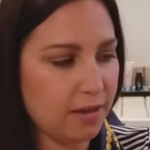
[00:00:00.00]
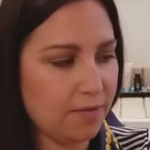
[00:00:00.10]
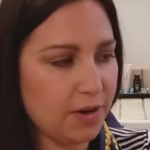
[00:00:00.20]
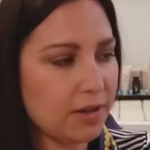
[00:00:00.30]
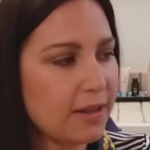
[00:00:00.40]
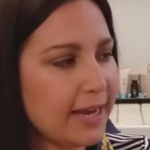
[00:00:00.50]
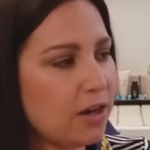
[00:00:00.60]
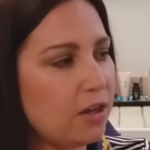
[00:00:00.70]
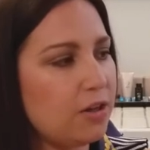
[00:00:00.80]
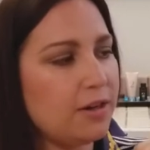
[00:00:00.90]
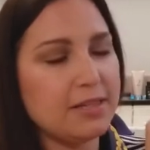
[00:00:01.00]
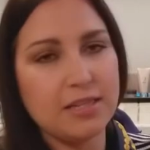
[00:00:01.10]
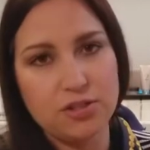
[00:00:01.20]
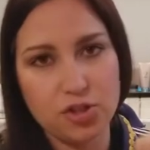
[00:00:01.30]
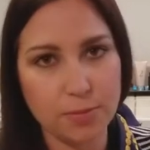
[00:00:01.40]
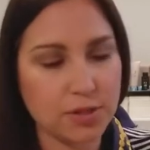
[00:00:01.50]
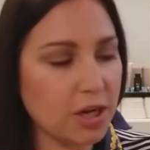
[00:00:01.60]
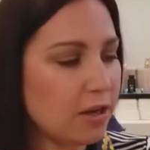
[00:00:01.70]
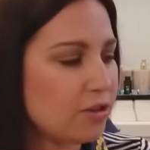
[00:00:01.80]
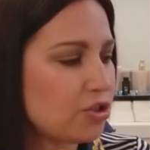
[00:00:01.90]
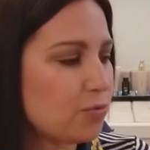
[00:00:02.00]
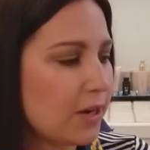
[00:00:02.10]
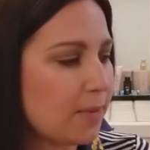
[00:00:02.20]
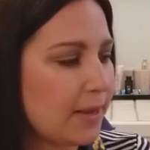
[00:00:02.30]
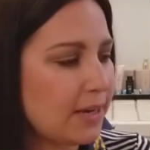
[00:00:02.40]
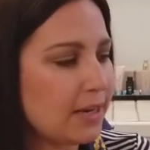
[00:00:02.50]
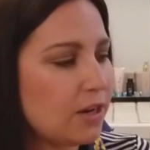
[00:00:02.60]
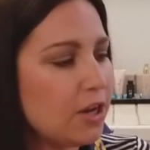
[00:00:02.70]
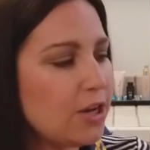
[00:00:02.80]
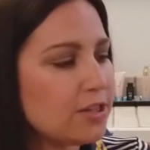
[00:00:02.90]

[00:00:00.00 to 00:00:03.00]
a very light color. It says dermatologist recommended,